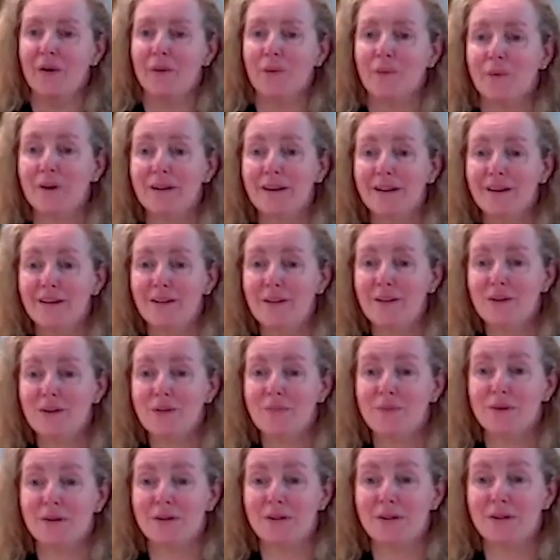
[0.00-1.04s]
What are you
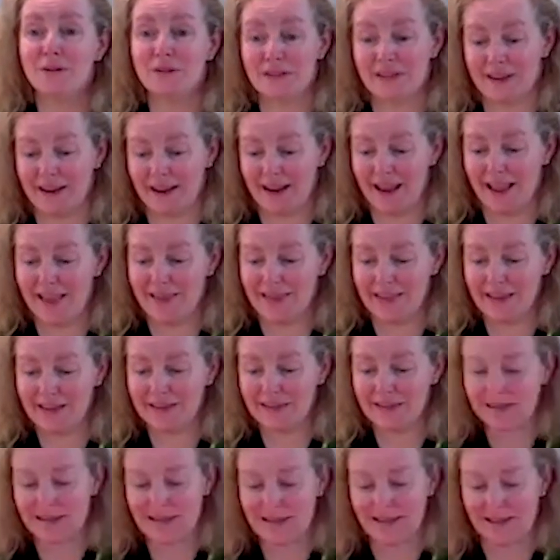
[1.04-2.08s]
producing in
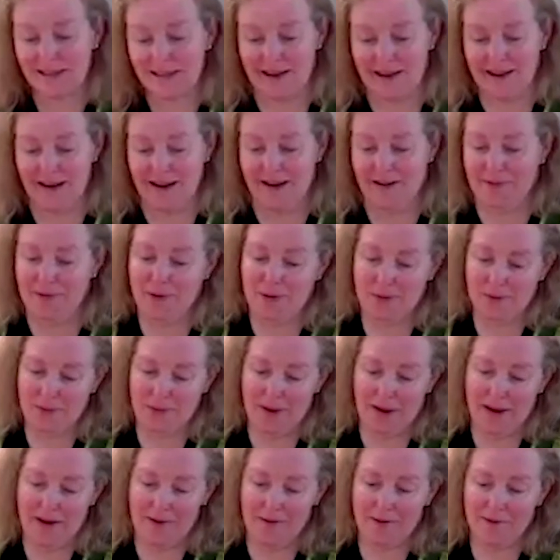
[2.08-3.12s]
this season of your
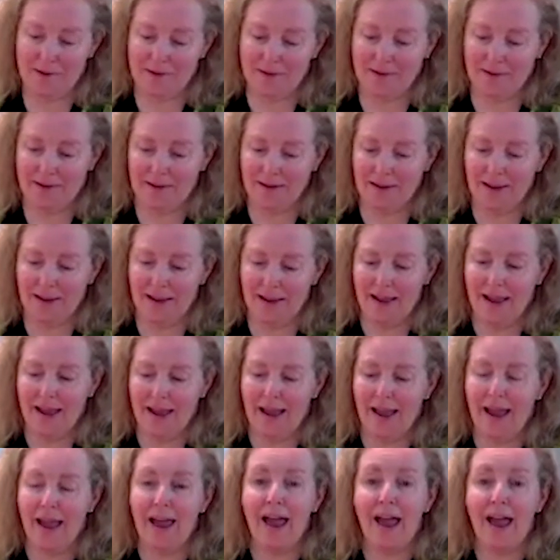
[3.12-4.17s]
life?
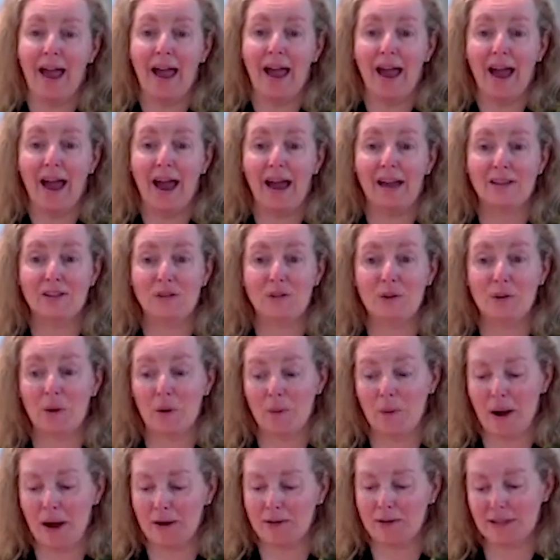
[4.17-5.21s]
As you
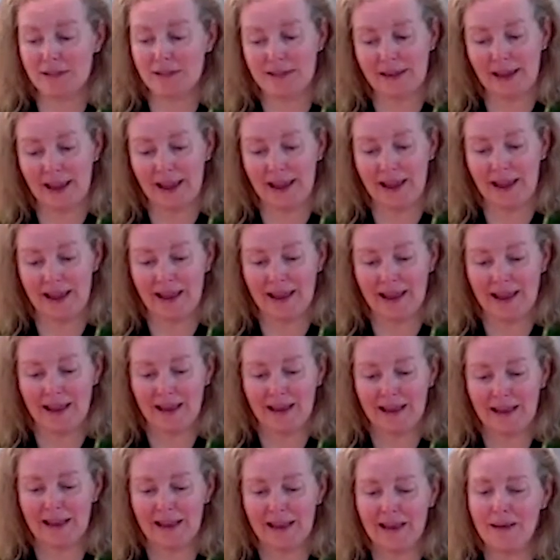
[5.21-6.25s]
go out
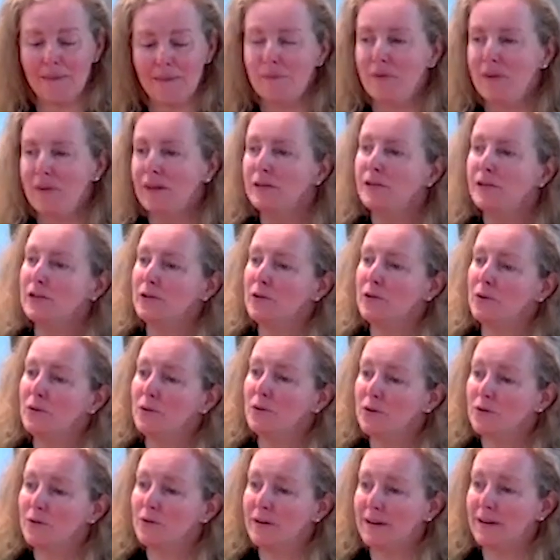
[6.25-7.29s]
today, keep these two
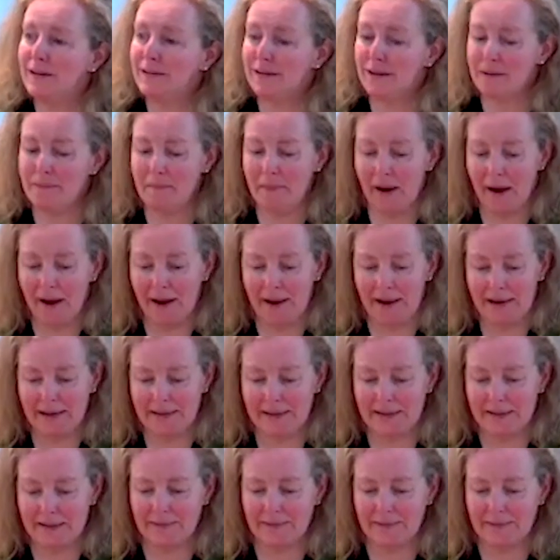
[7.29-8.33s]
trees in mind.